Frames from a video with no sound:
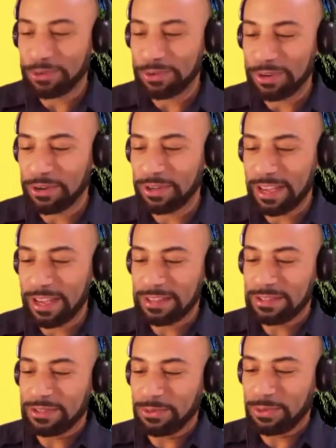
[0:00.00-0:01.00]
Okay,
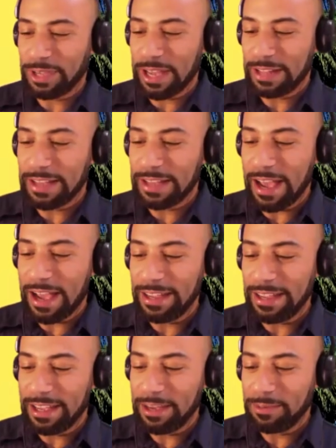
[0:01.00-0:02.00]
so we got the I
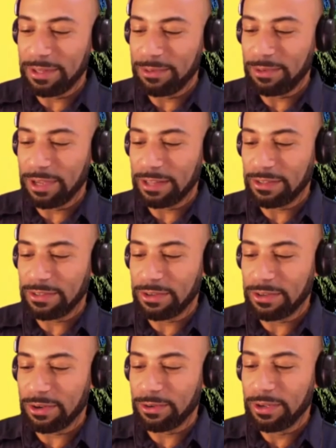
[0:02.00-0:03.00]
am and then we got the
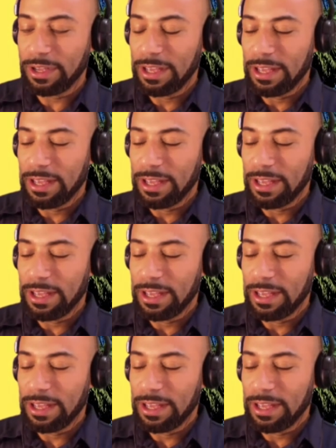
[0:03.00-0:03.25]
soro.